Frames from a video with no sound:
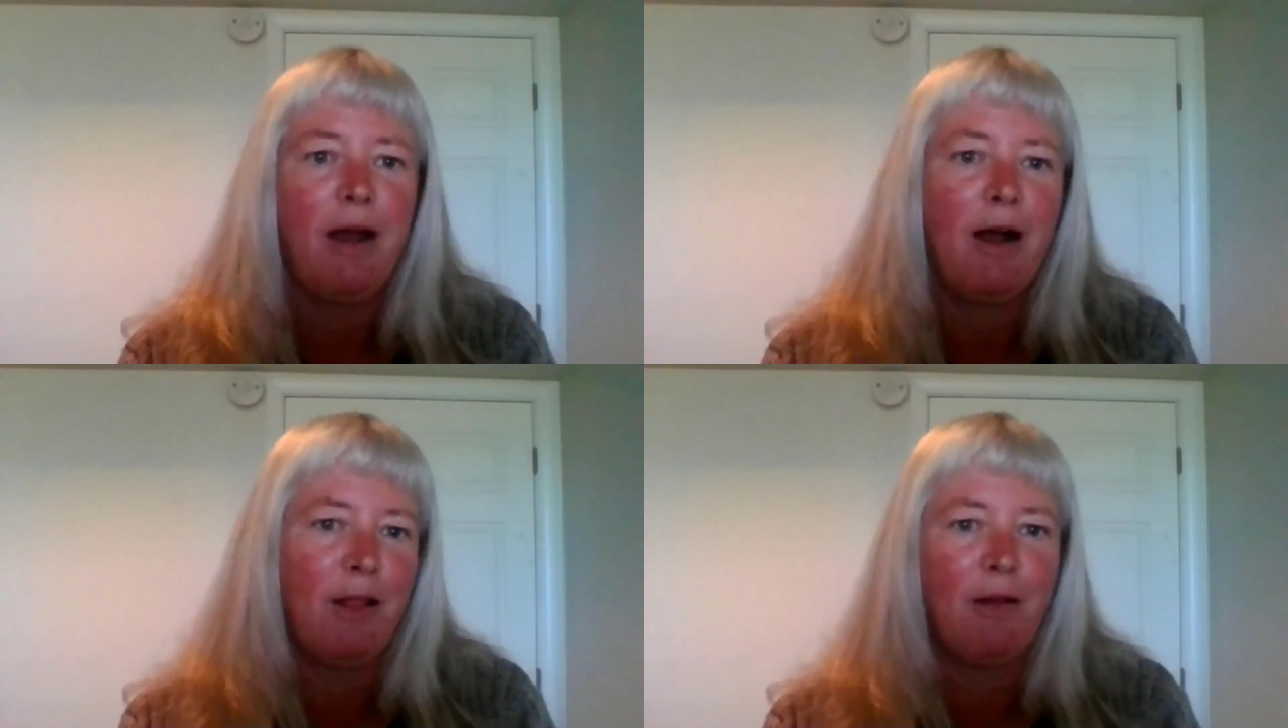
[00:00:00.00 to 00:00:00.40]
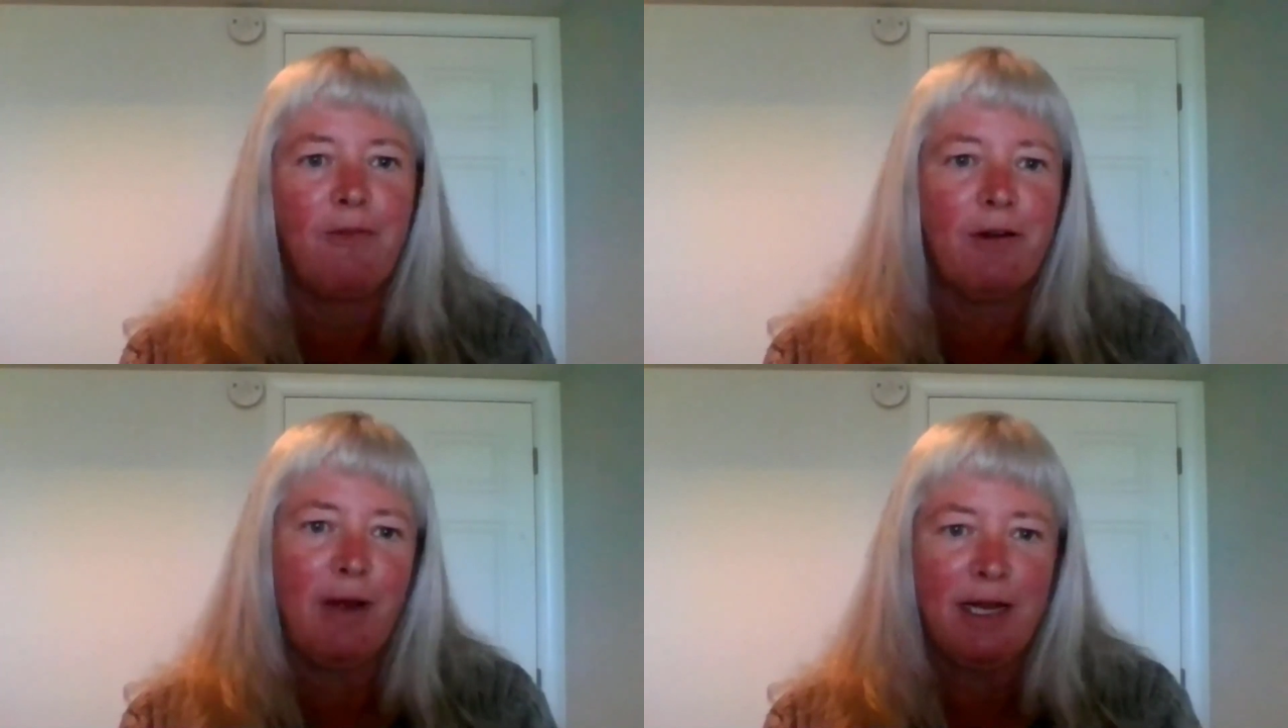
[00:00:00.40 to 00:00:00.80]
all
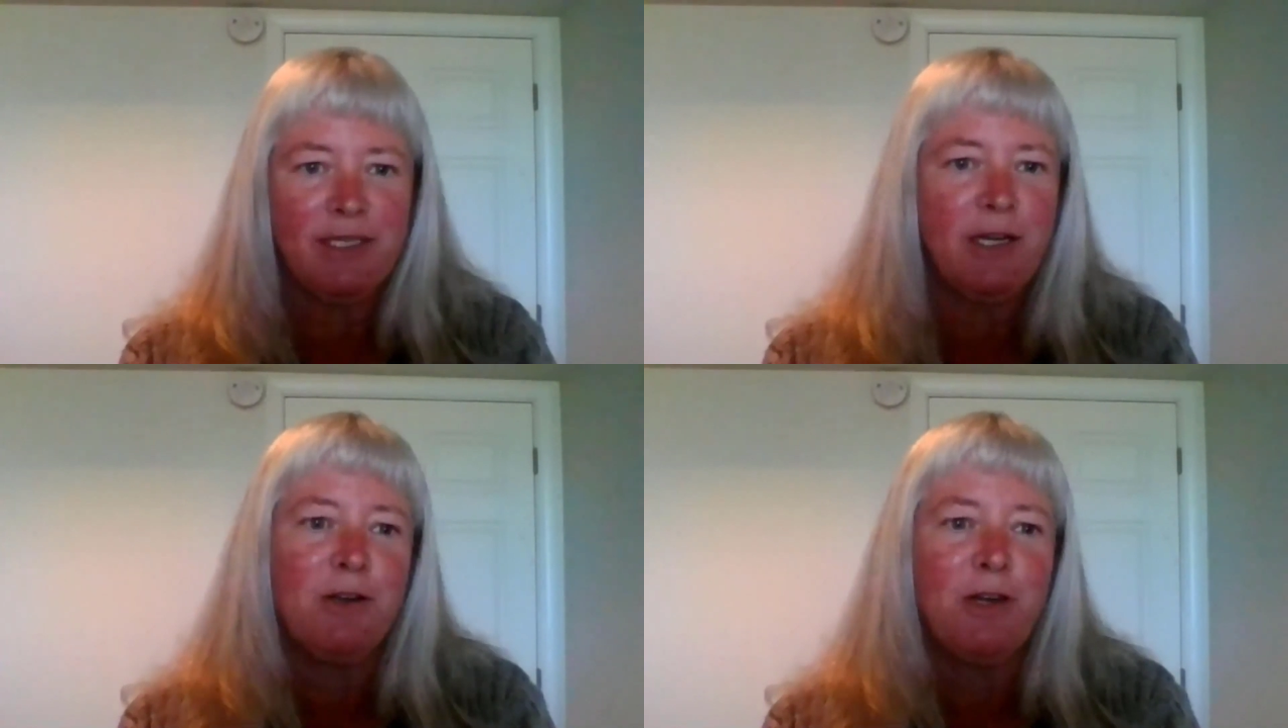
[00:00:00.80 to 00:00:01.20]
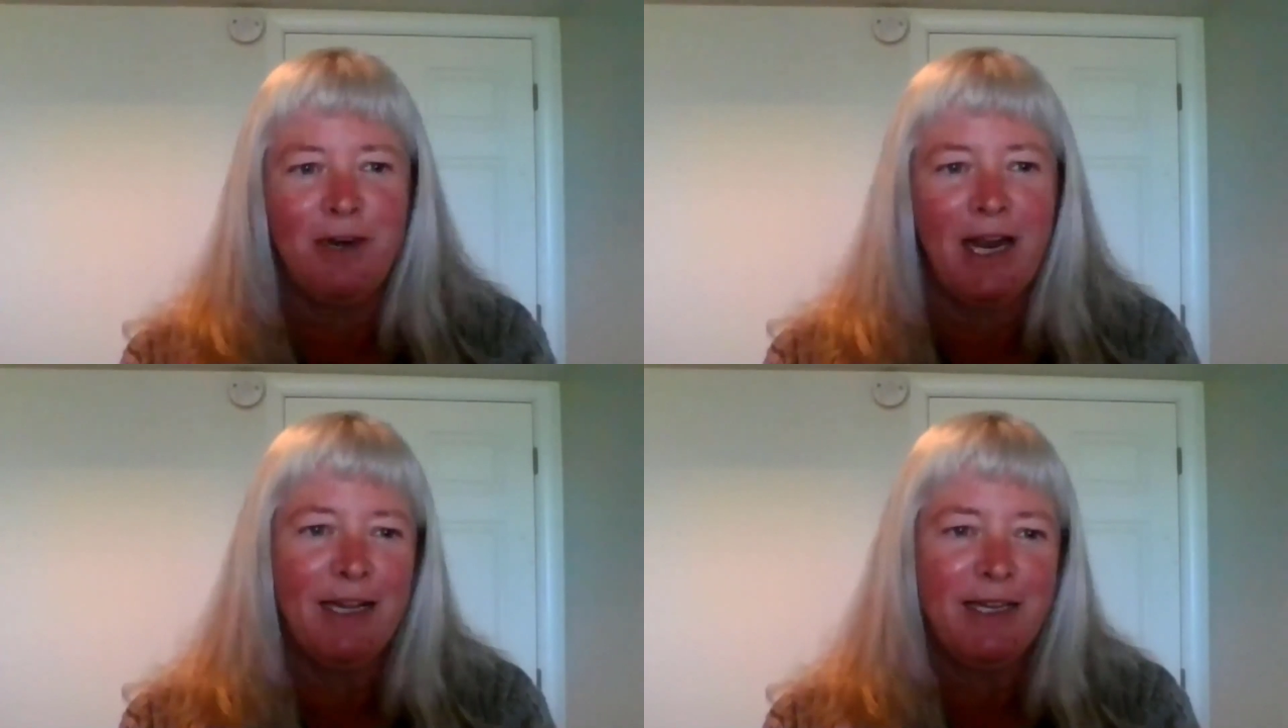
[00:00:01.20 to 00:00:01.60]
over Western
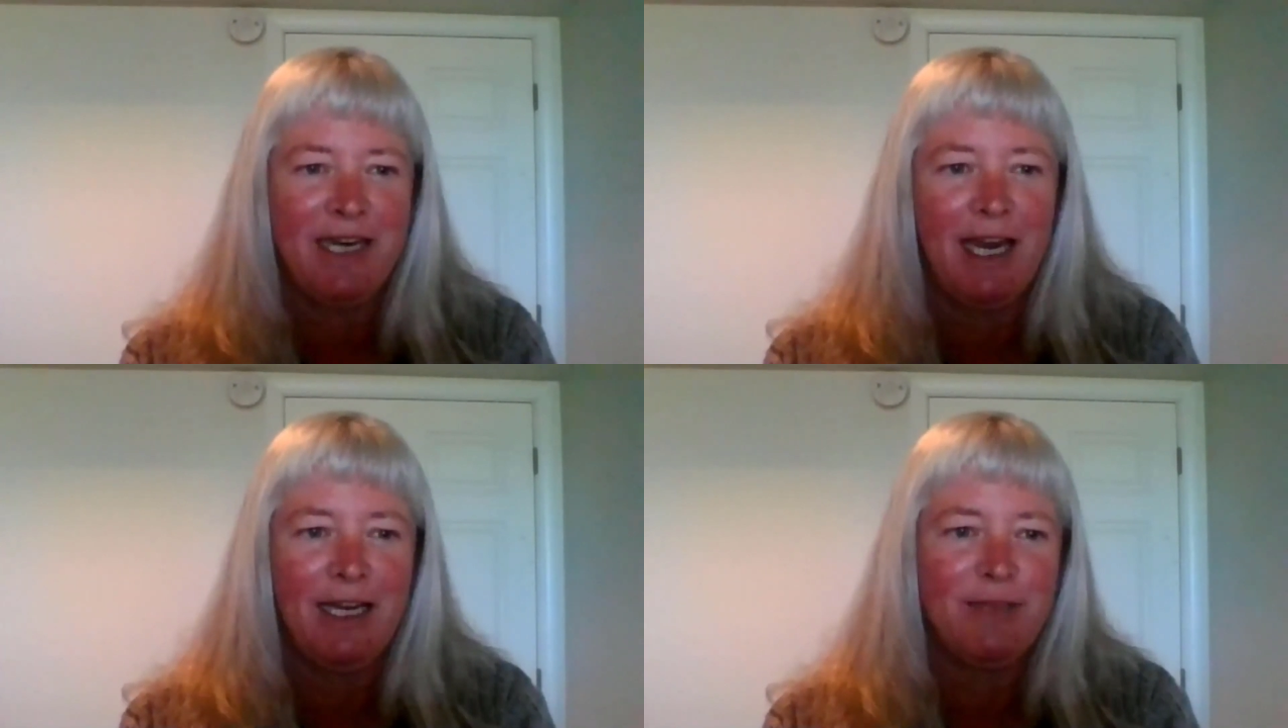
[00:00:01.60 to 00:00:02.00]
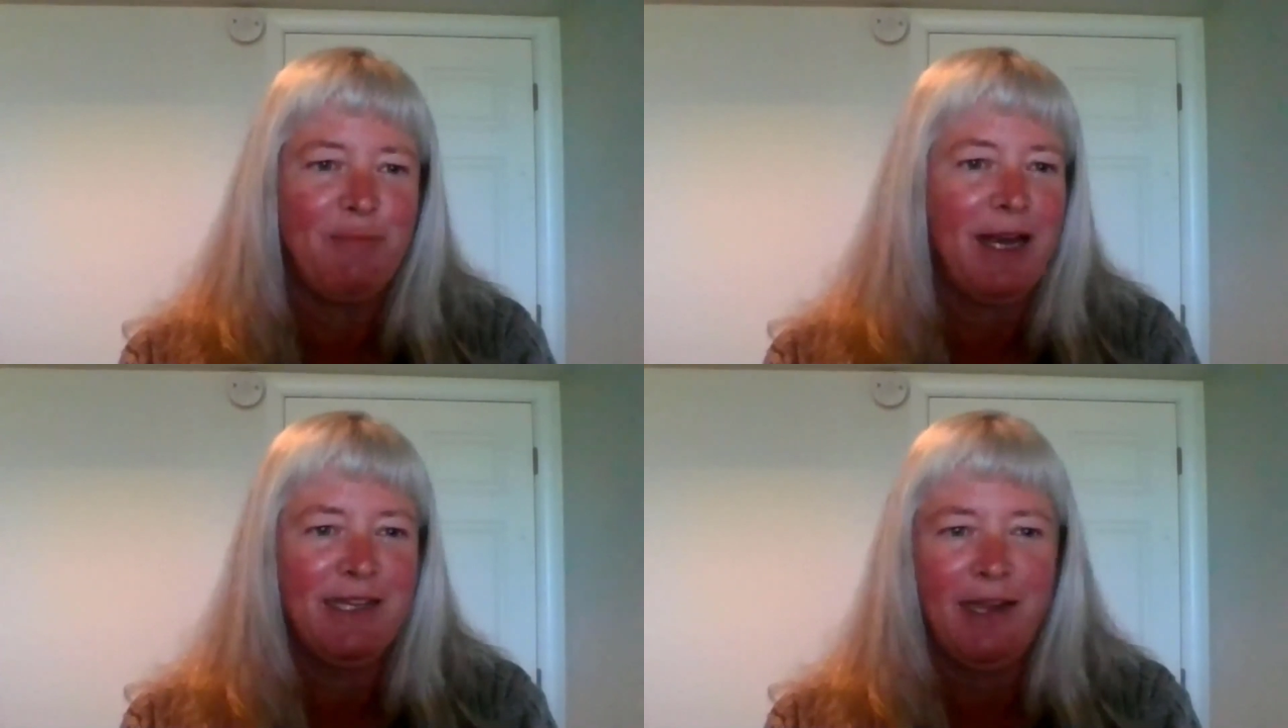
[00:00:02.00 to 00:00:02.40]
United States
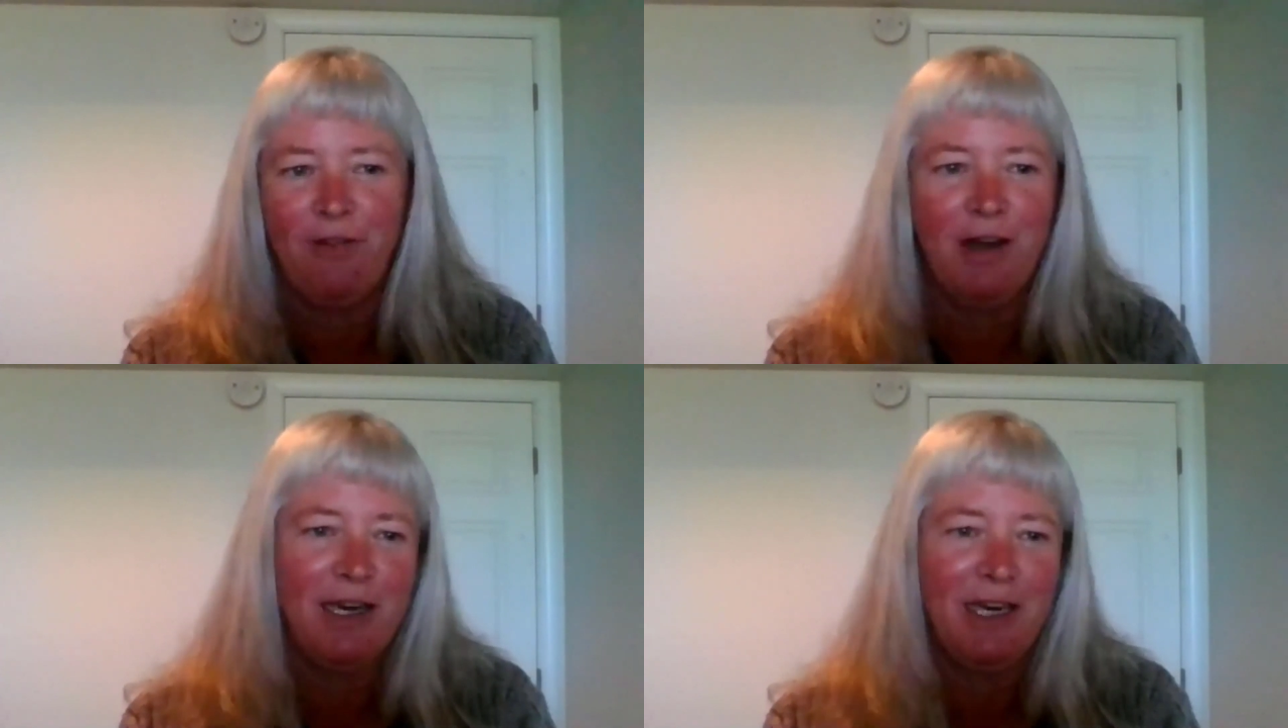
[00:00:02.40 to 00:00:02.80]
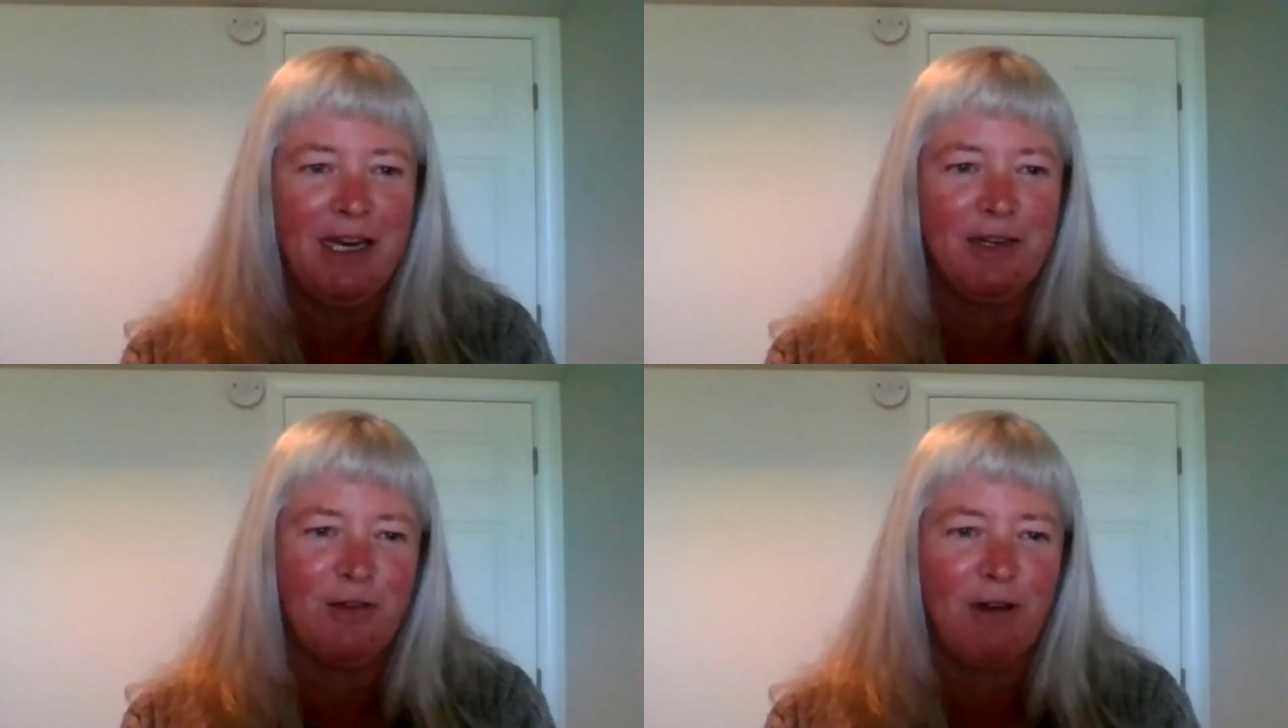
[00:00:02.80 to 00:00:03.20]
by different
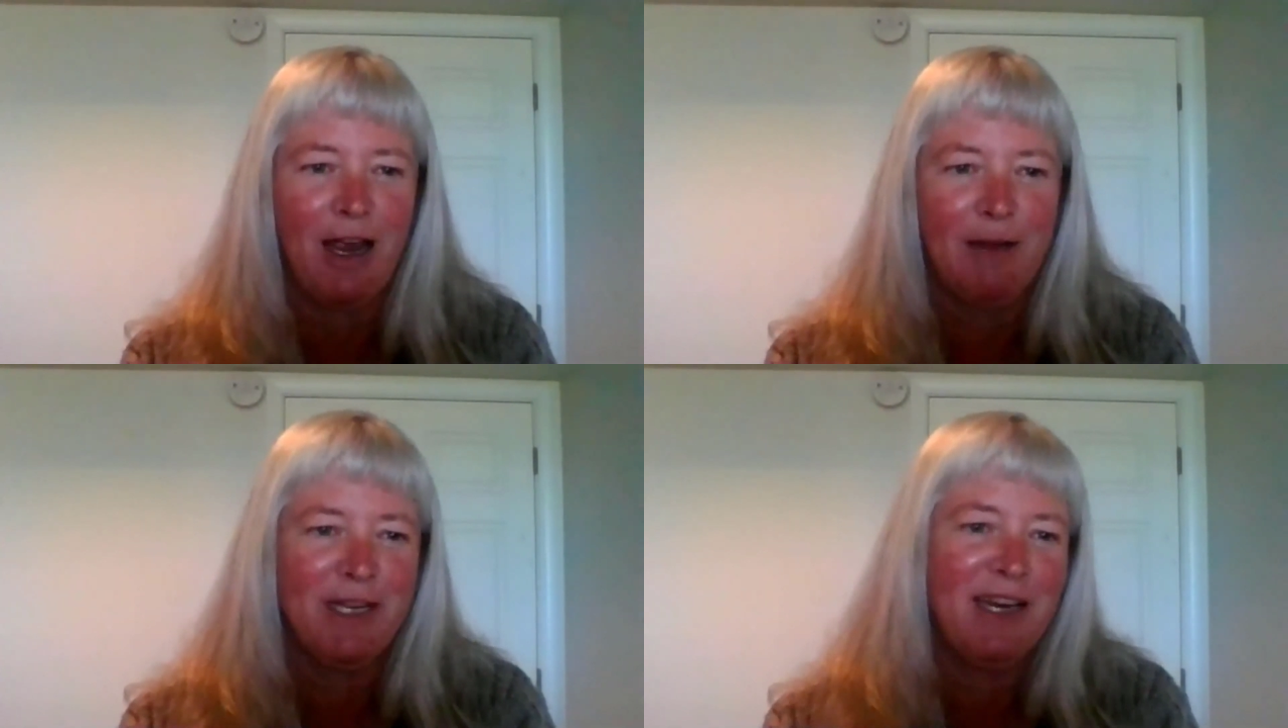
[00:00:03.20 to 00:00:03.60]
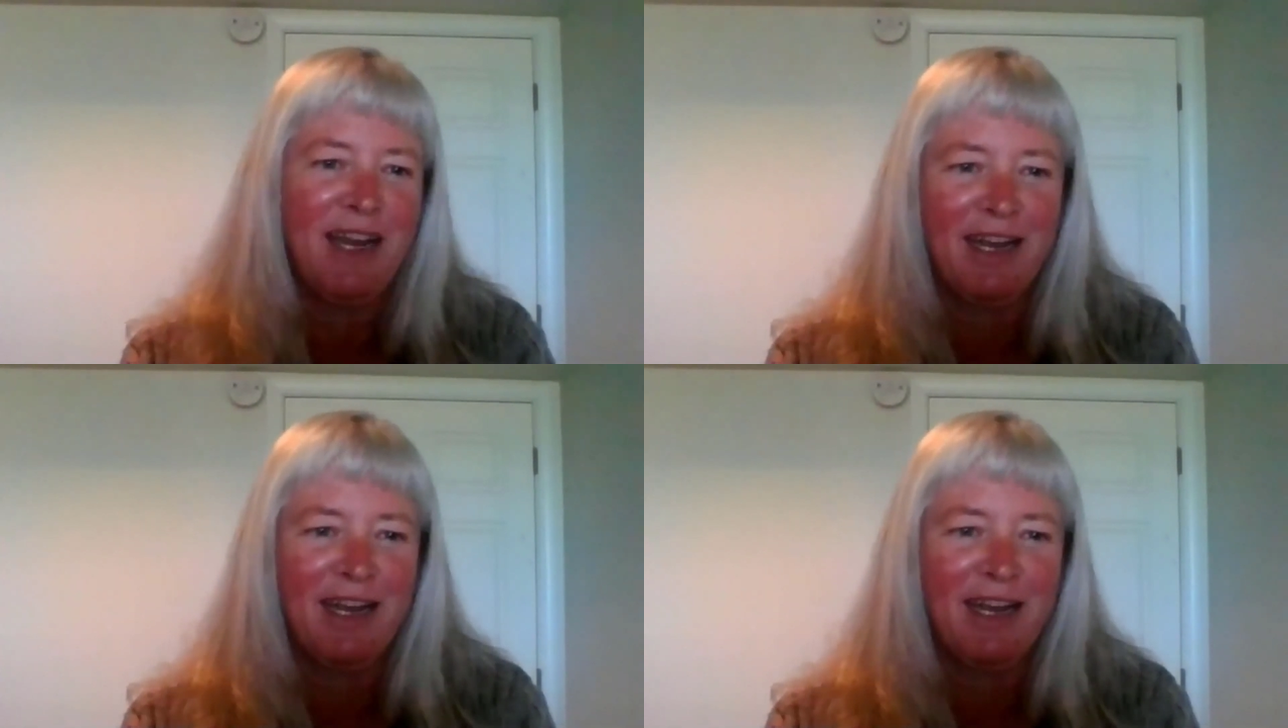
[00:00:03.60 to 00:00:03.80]
Indian tribes and